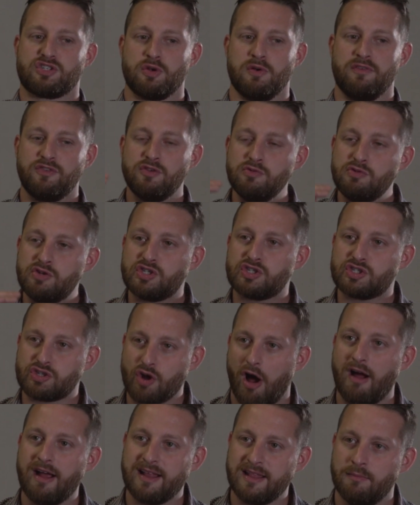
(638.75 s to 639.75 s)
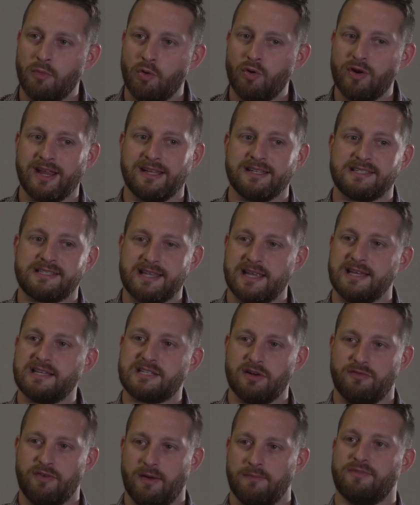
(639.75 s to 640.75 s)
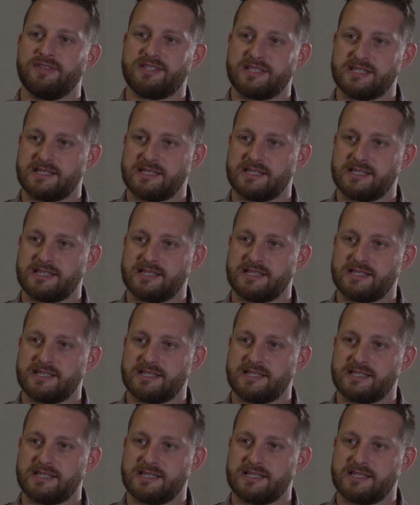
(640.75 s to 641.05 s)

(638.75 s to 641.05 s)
So if you start in the morning and set yourself up for